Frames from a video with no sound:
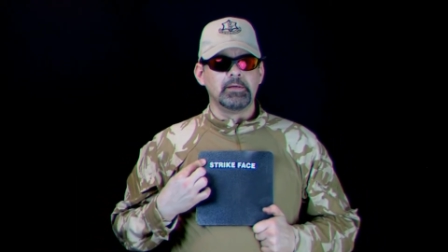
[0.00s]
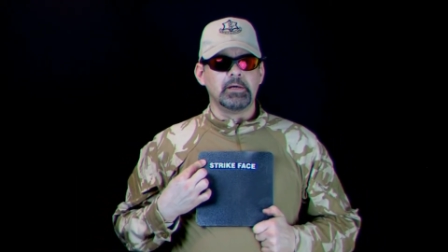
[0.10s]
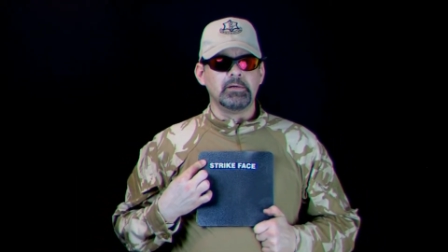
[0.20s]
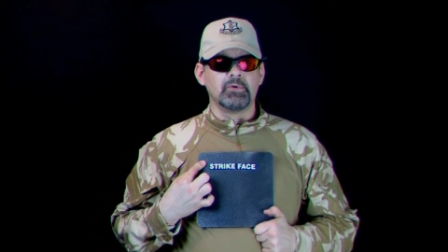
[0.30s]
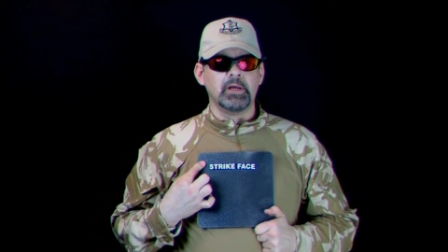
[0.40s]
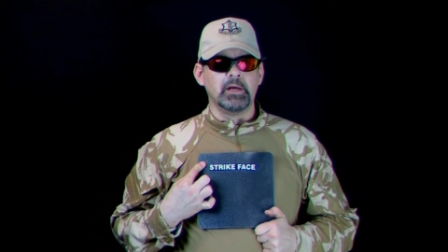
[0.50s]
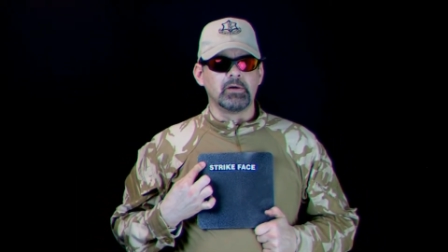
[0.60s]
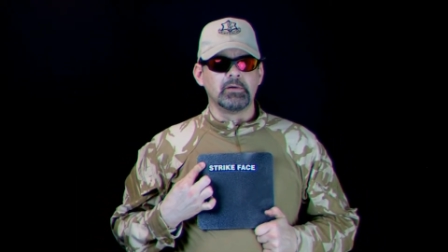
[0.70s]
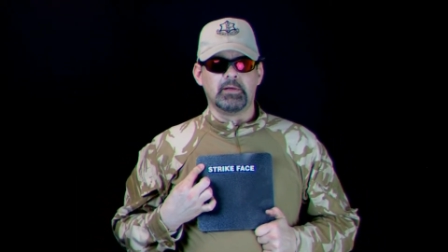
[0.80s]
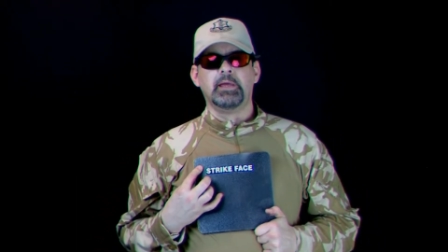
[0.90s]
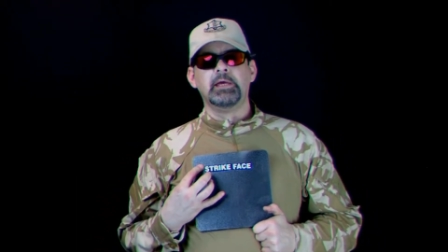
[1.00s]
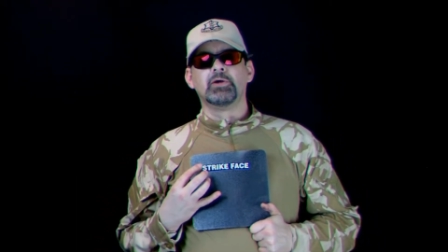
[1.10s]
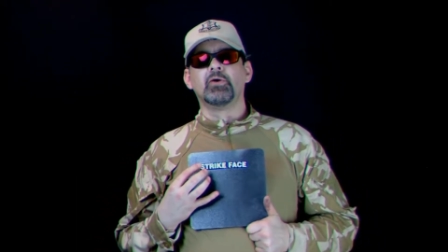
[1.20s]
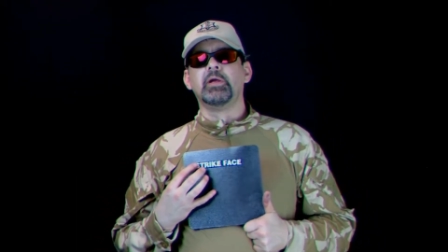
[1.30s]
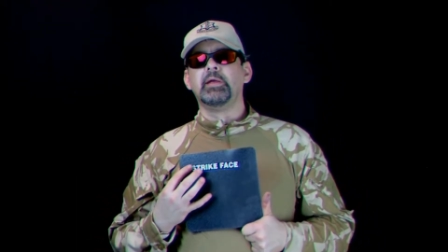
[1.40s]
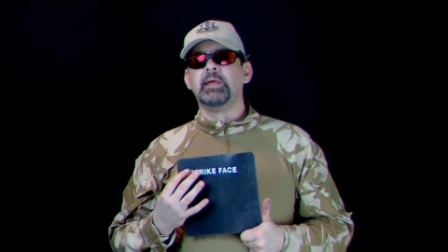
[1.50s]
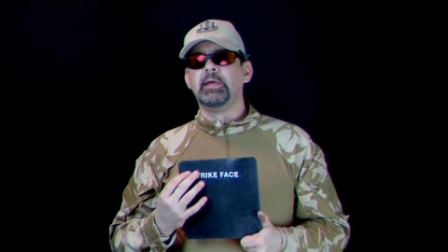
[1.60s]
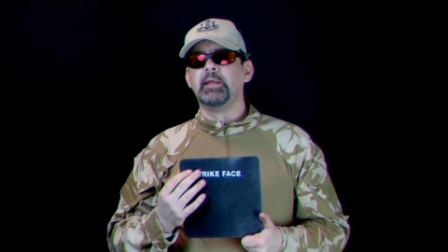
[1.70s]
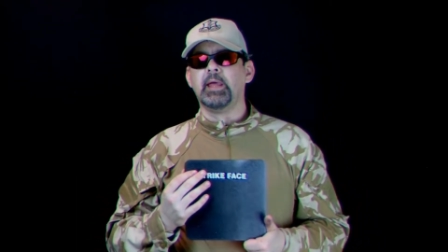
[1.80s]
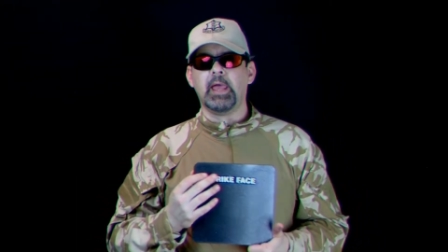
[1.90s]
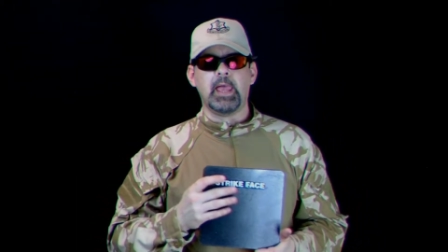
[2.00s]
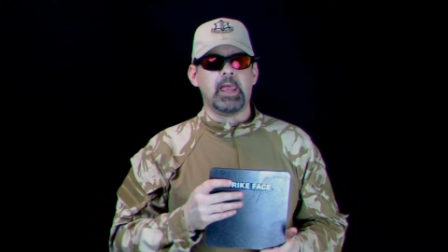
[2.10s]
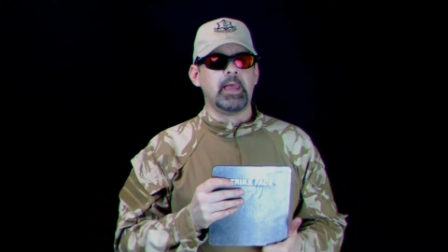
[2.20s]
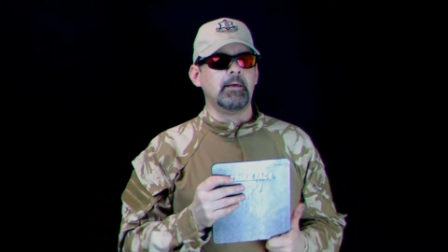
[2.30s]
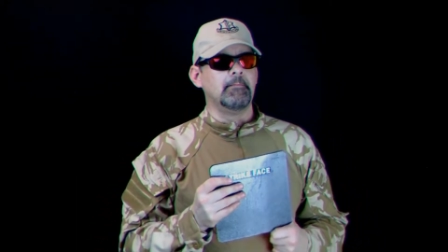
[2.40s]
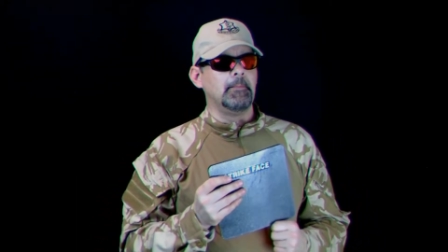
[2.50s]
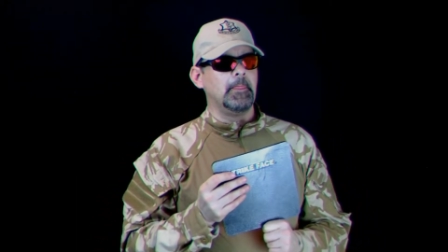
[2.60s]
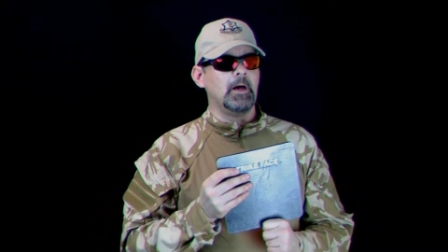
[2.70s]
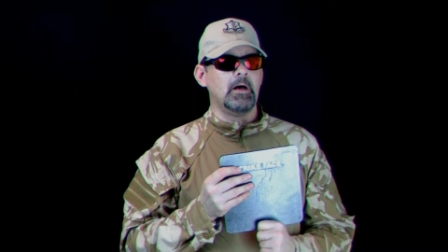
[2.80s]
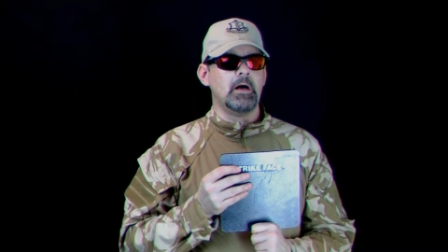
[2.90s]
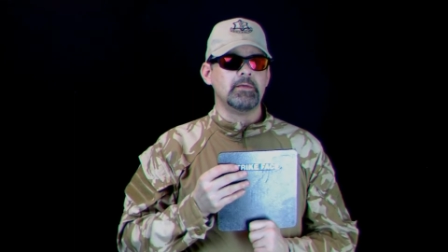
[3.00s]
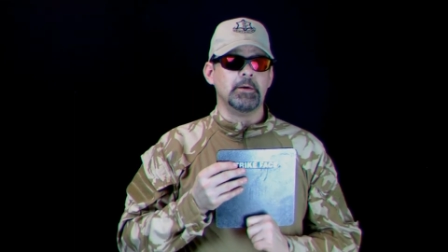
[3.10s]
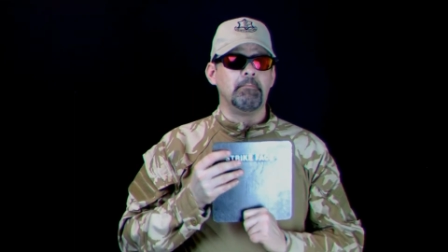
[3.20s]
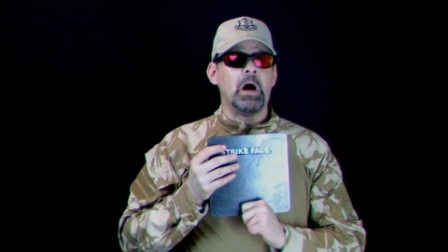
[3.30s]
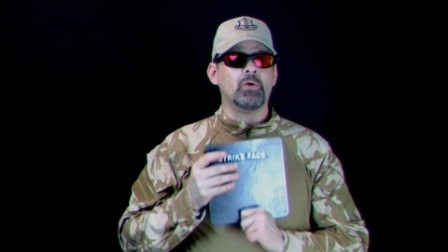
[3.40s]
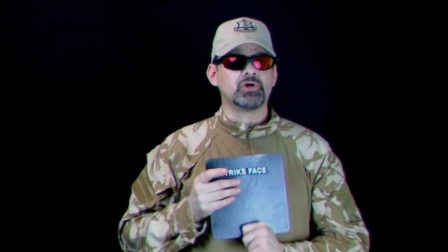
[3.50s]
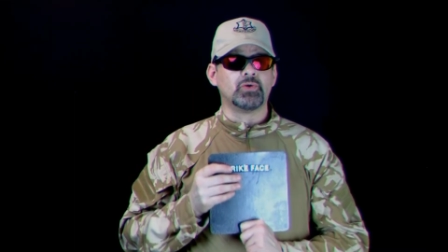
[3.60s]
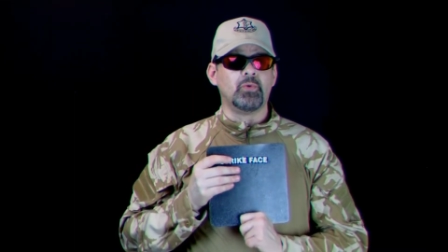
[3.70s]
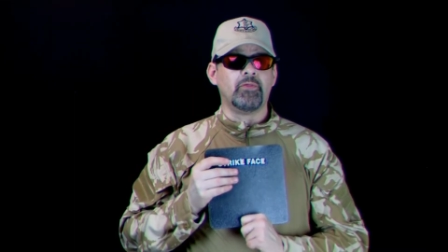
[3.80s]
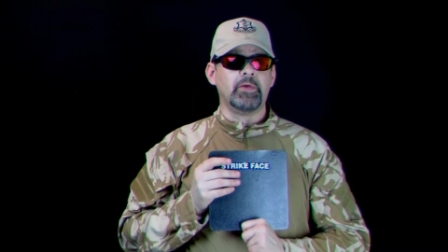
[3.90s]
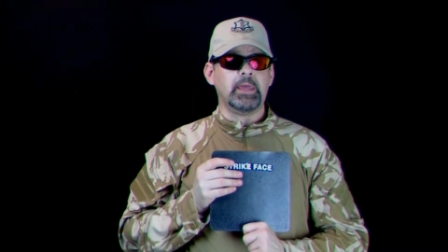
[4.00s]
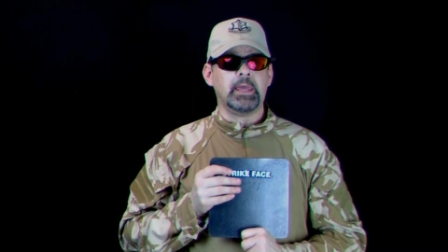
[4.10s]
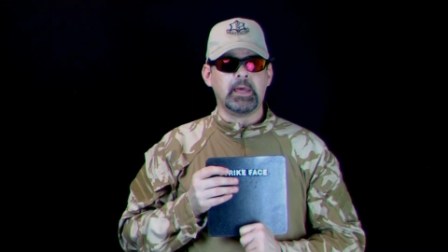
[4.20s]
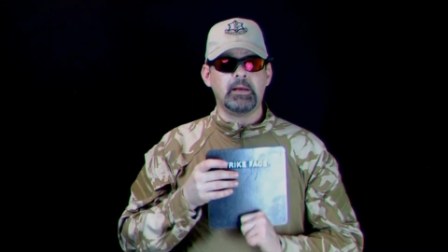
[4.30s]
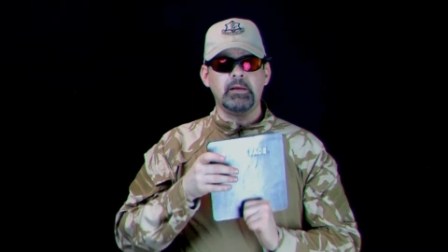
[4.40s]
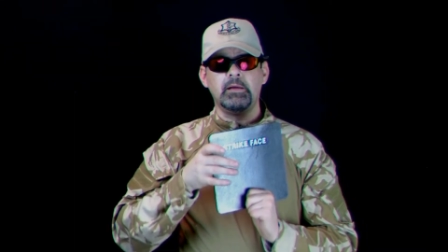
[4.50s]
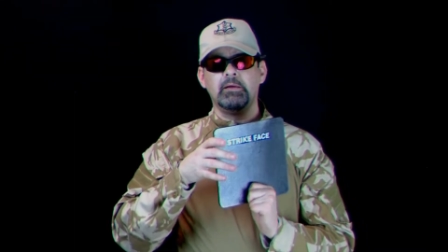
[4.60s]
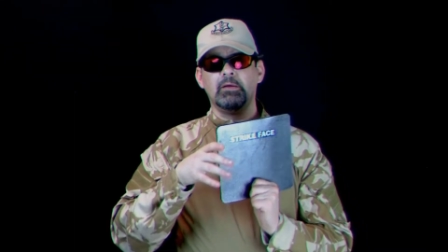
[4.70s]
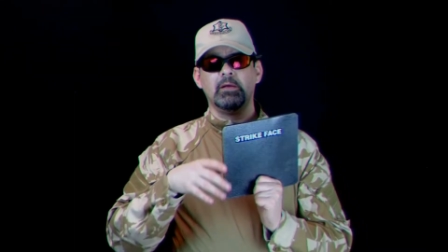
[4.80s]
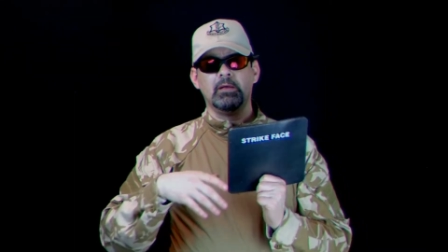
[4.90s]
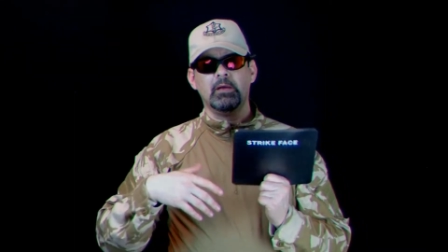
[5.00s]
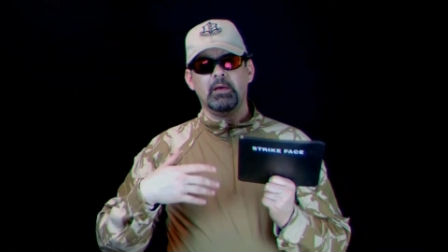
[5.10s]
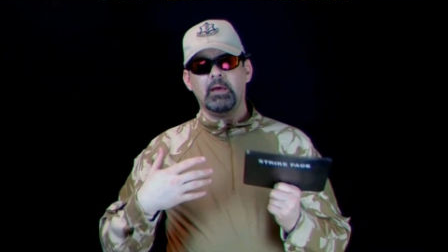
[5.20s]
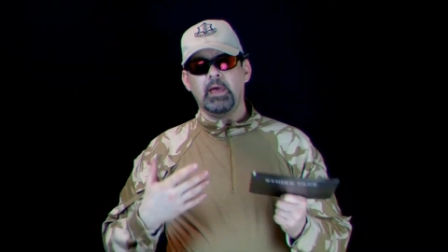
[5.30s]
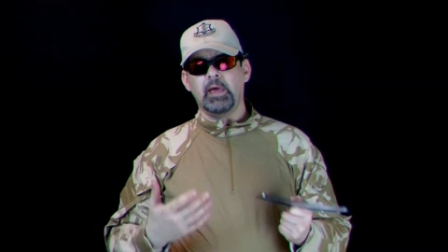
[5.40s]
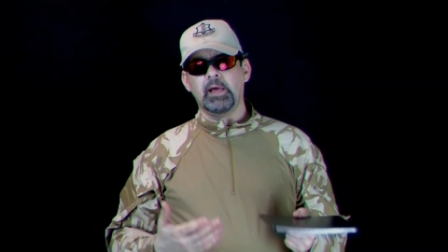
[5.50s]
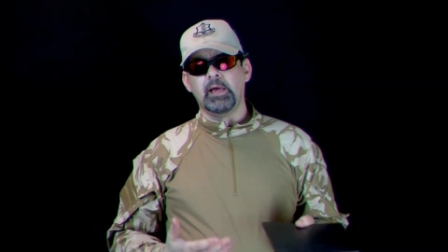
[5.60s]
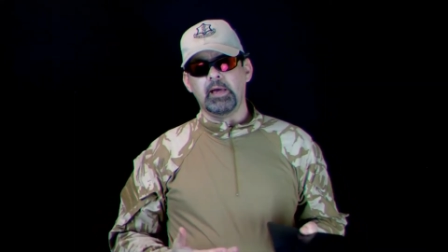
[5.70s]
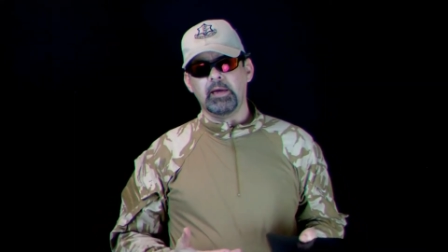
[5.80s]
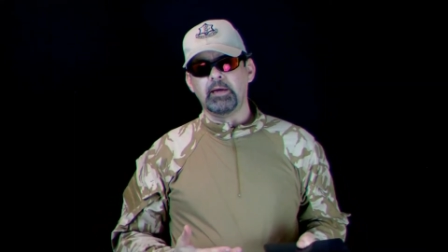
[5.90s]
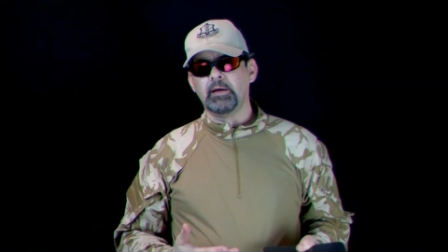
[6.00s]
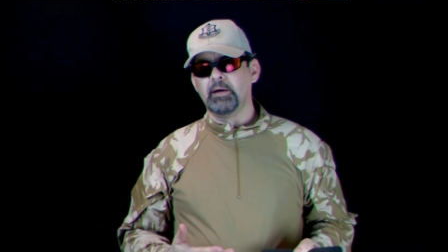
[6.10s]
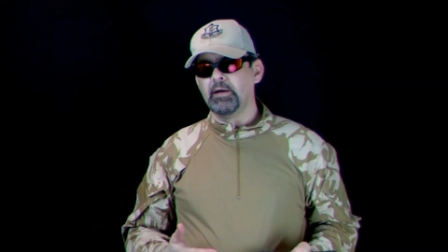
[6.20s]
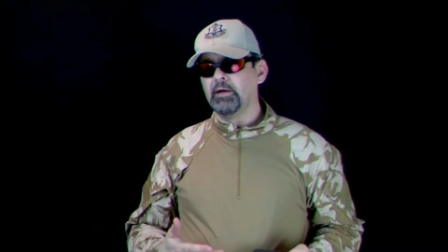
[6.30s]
you know, right here, either in a the pouch within a